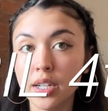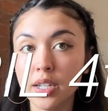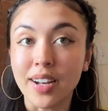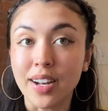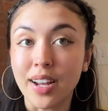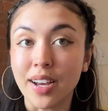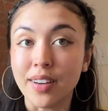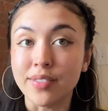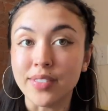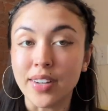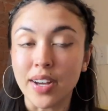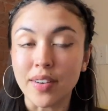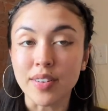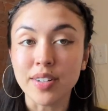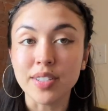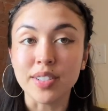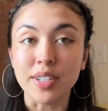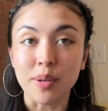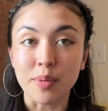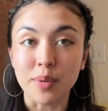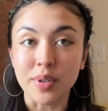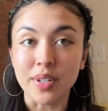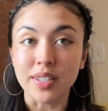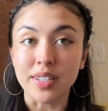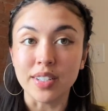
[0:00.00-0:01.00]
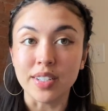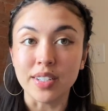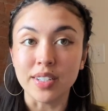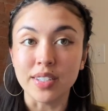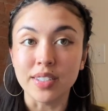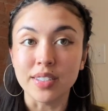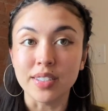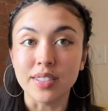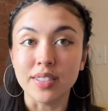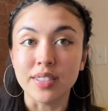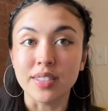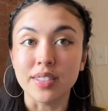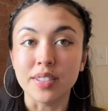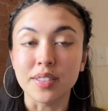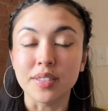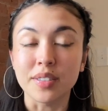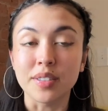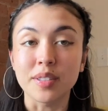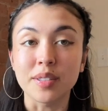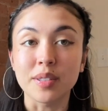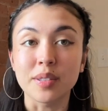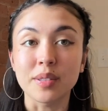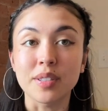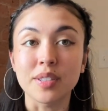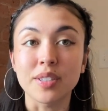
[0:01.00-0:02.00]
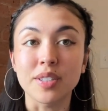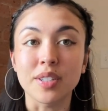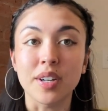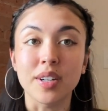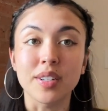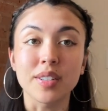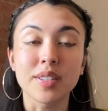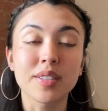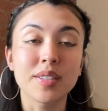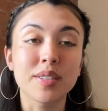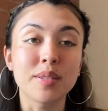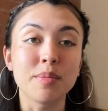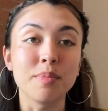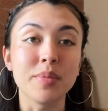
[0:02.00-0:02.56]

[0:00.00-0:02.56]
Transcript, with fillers: And I've never done one of these. This is just